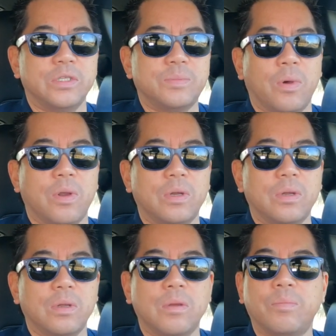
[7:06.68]
Sport
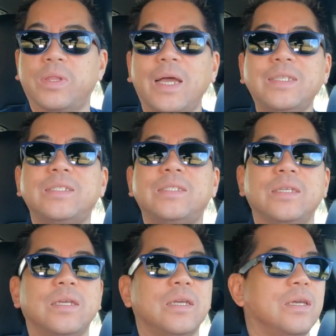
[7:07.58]
Plus,
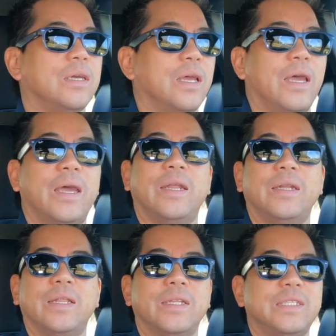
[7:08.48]

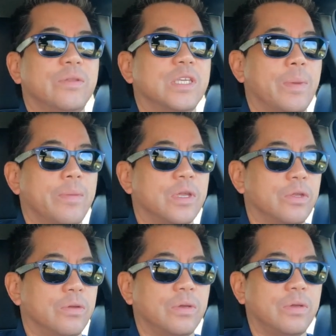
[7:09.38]
and let's see what this baby can do.